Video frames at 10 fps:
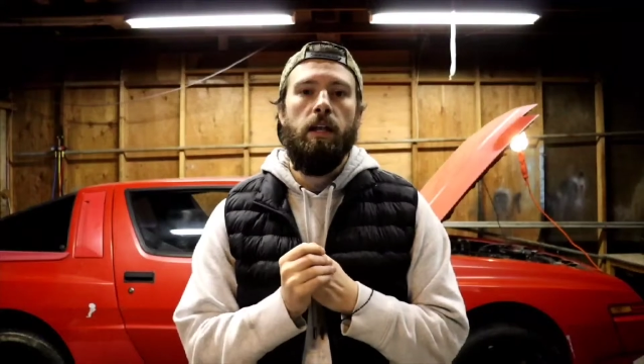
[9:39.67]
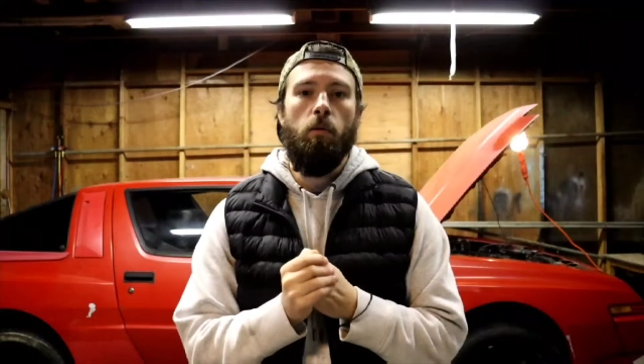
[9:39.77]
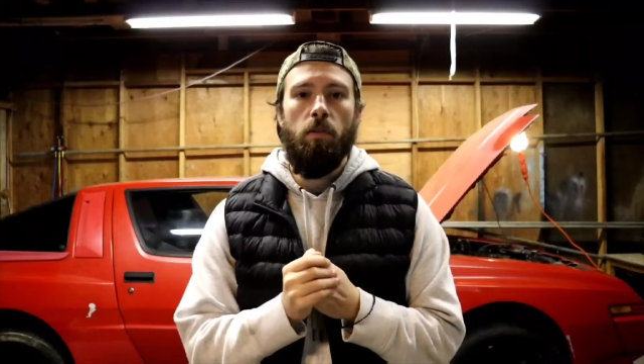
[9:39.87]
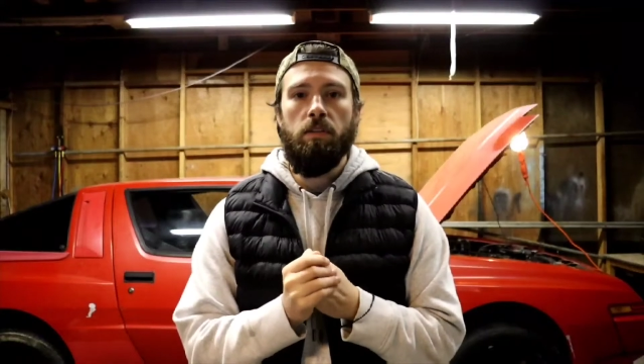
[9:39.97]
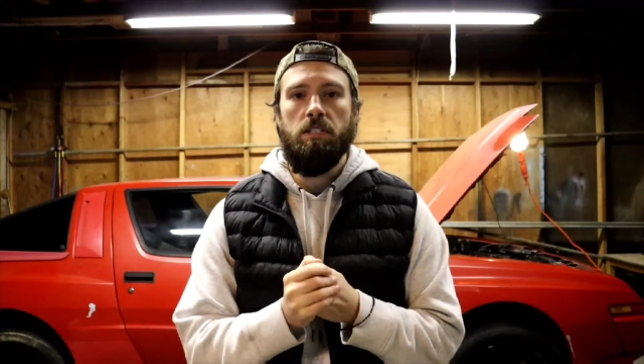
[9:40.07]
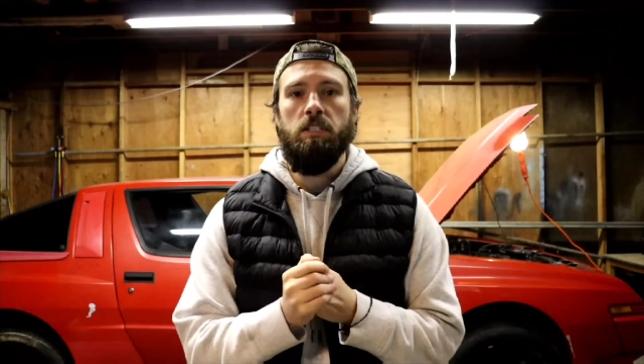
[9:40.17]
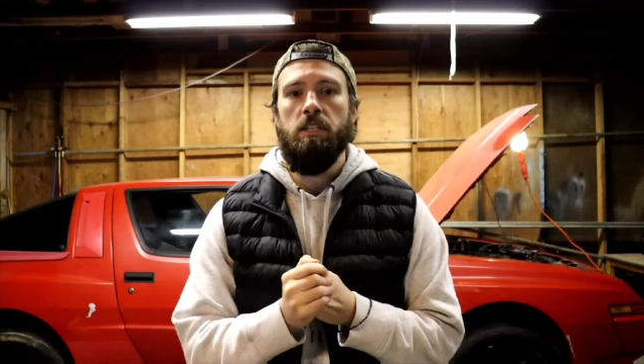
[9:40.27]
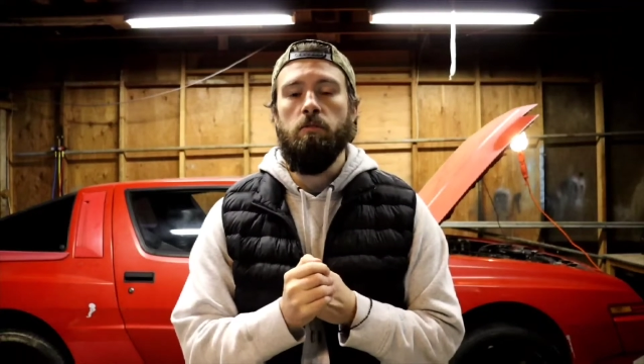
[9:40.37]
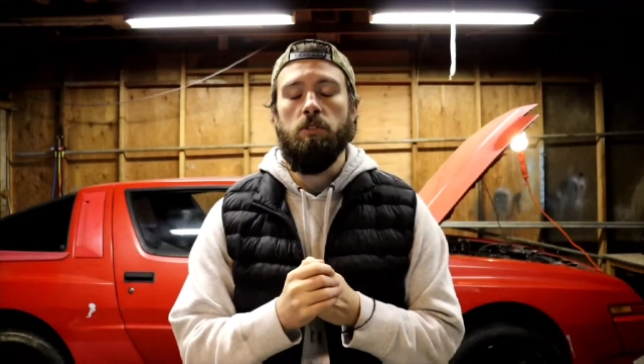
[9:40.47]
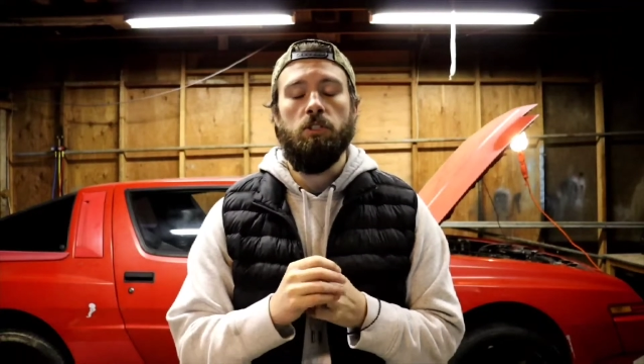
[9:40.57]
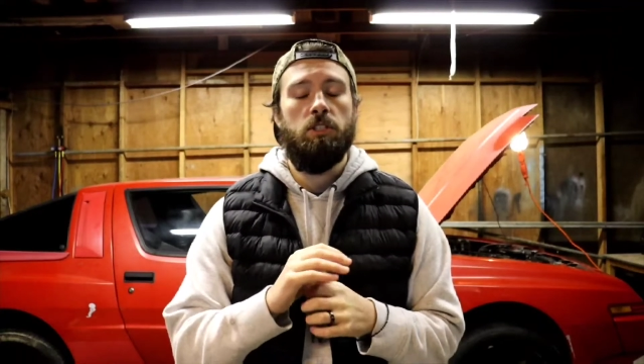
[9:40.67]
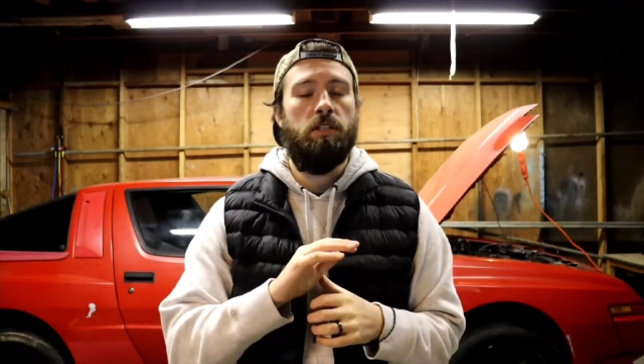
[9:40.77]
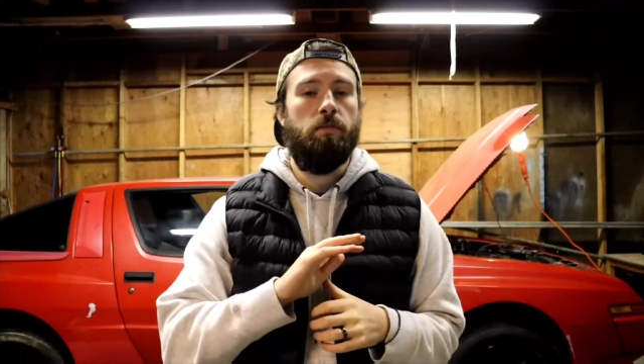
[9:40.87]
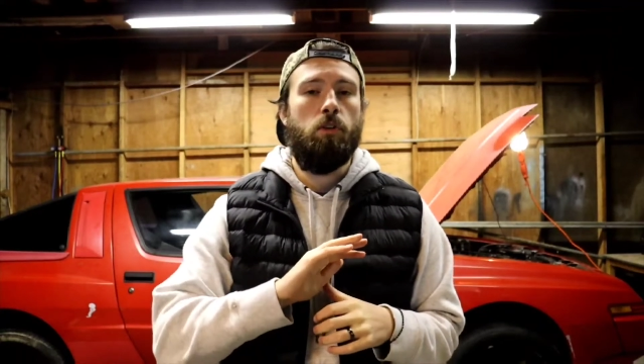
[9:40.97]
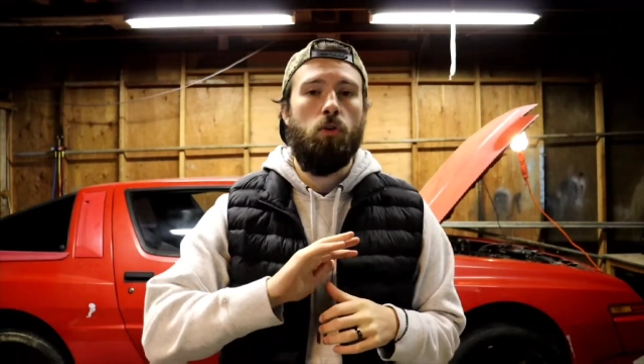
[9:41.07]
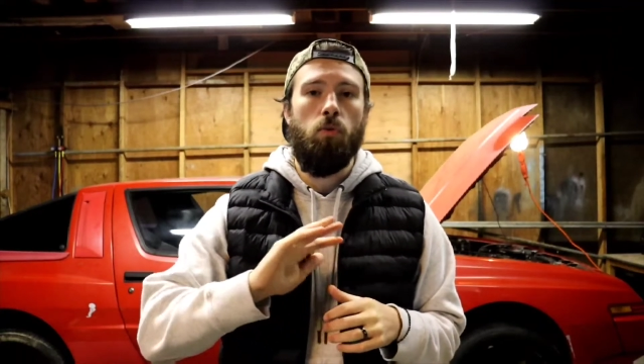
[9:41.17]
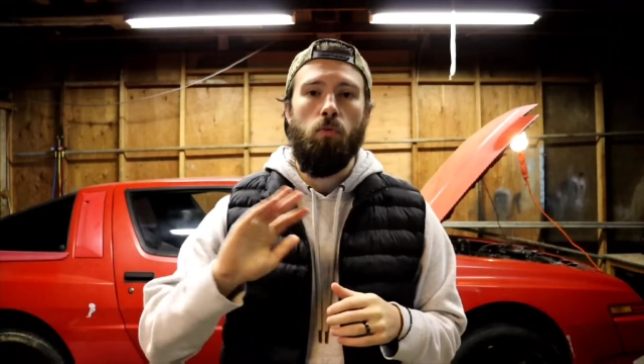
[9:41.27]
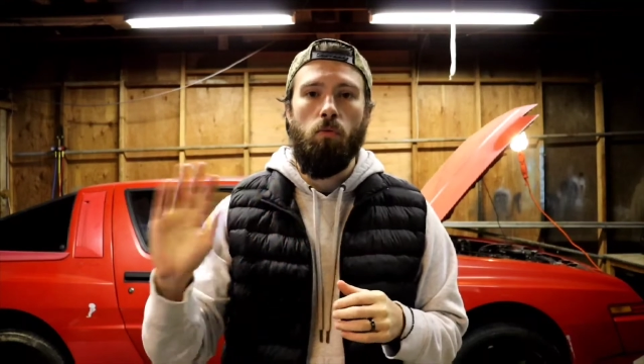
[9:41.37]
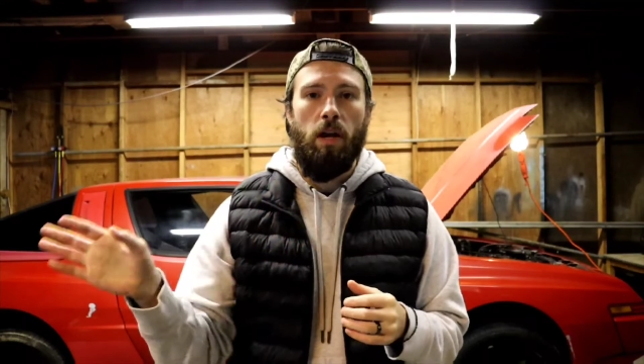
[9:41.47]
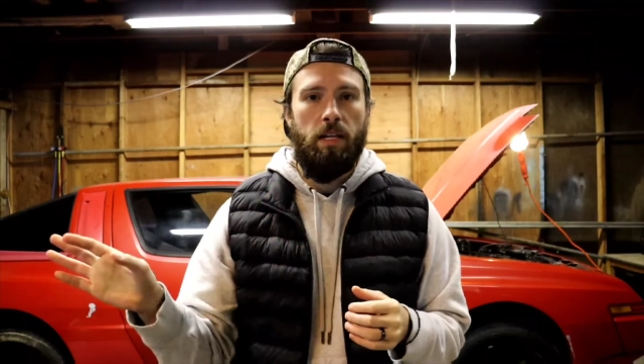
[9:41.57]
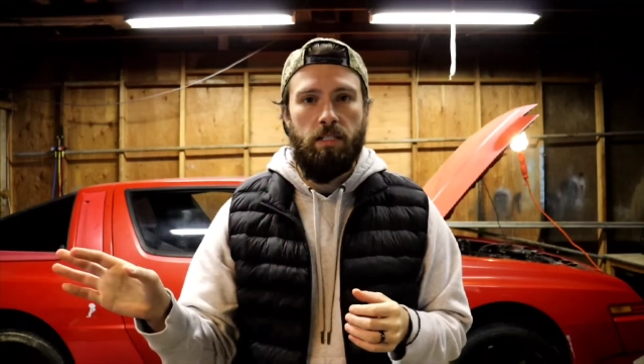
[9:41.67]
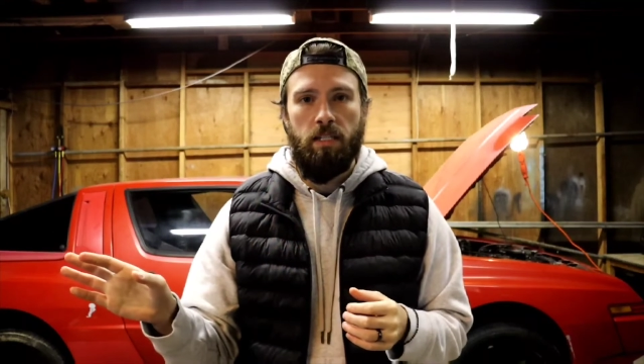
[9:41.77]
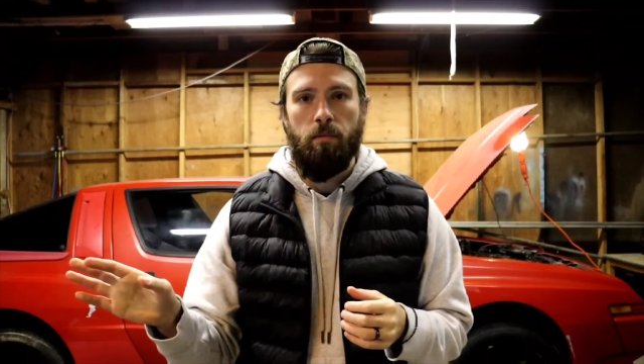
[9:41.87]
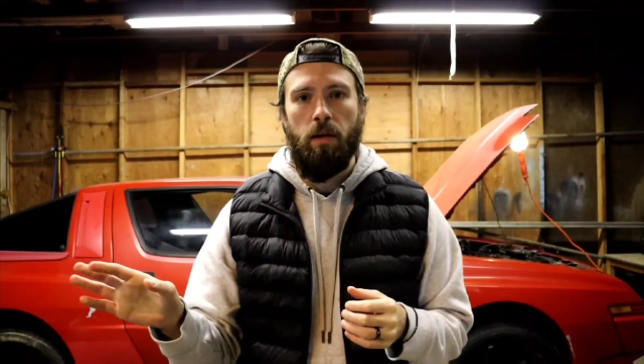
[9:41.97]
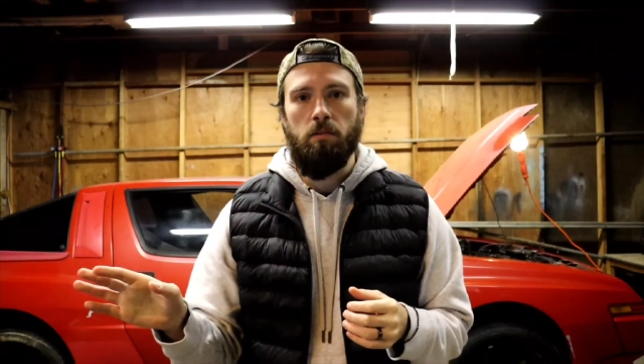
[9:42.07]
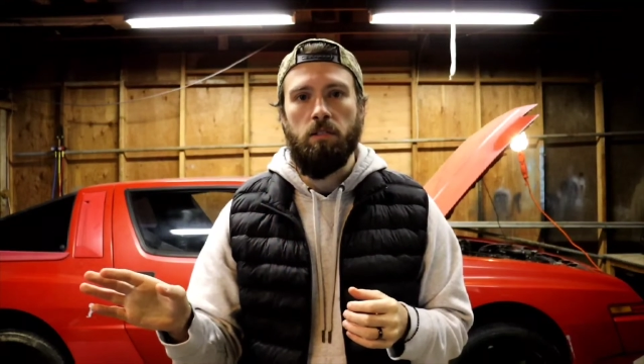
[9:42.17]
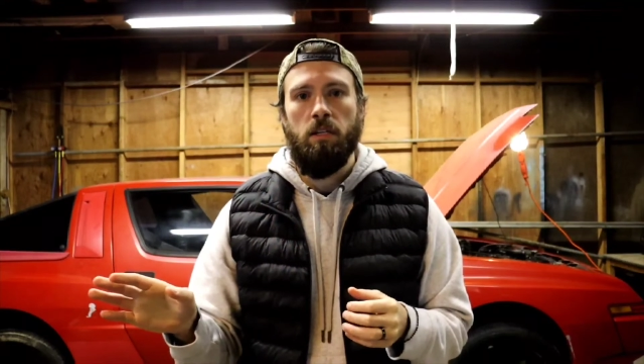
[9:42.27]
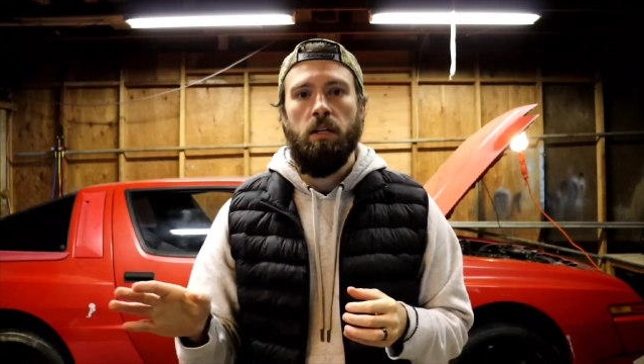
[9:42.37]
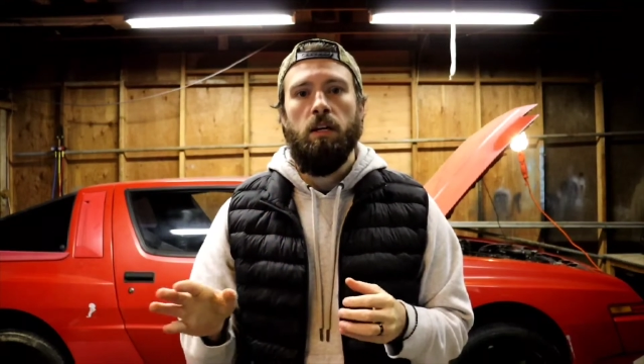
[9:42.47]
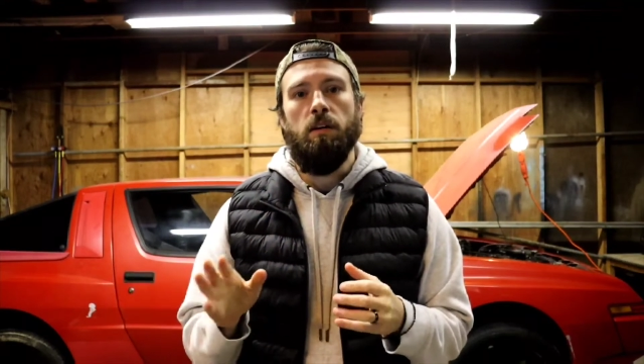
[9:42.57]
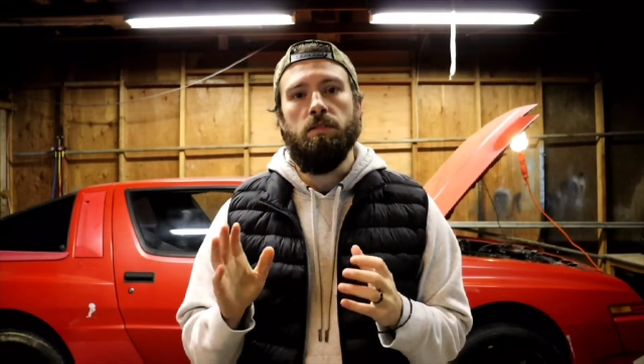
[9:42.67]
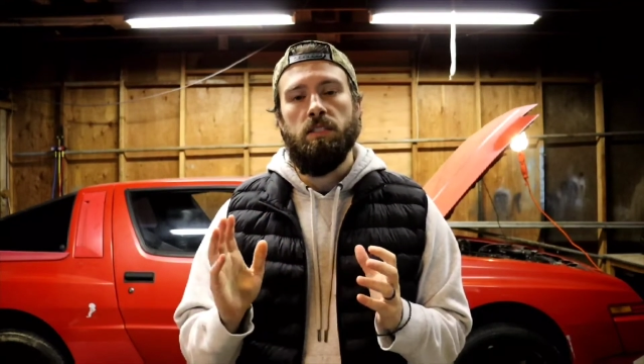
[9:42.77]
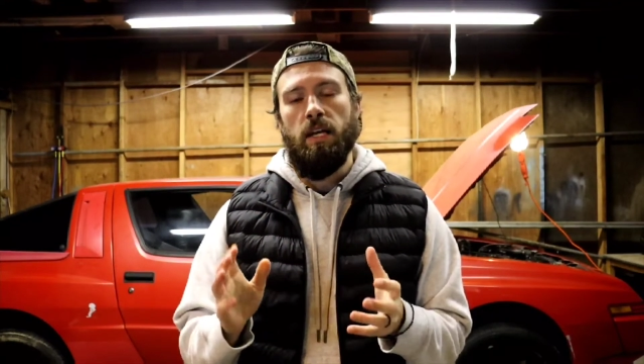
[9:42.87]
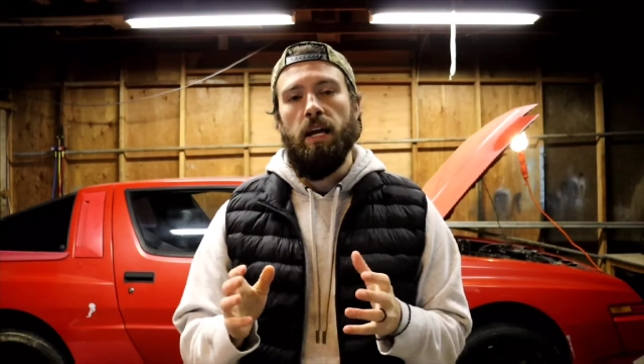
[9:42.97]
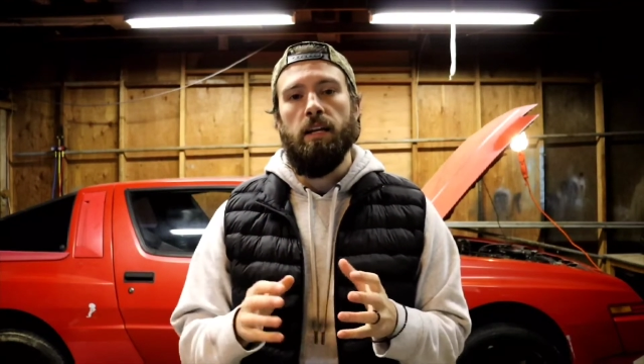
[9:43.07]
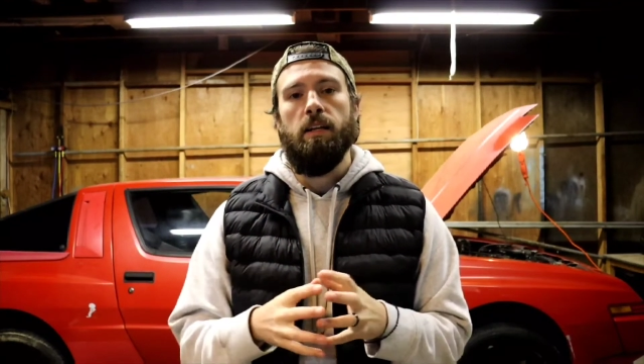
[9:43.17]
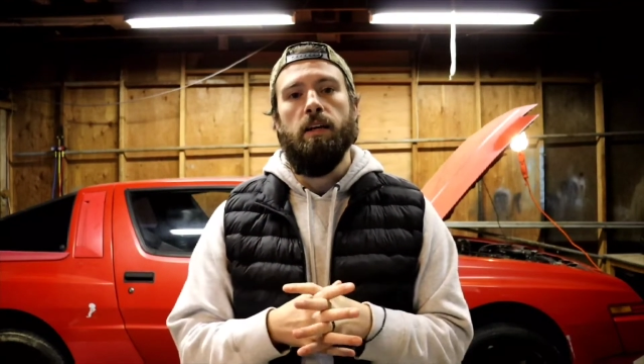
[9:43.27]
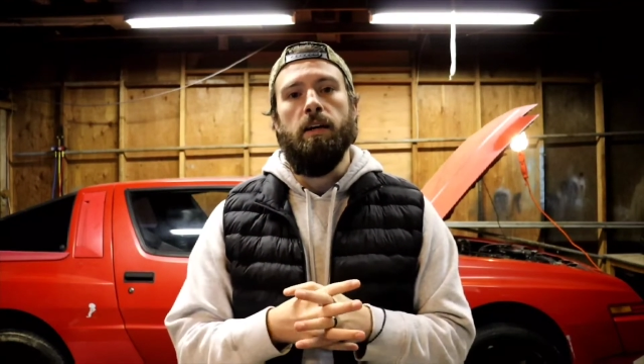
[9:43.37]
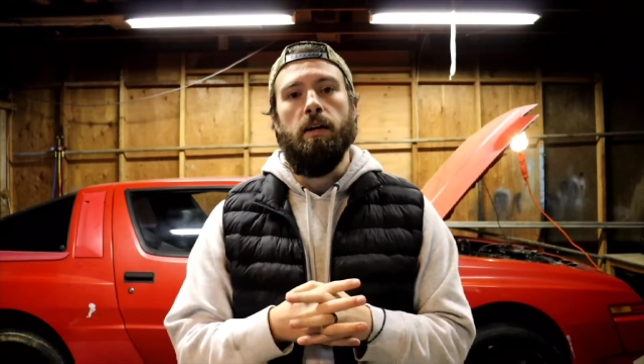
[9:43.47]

Now what this did was just give crazy amounts of static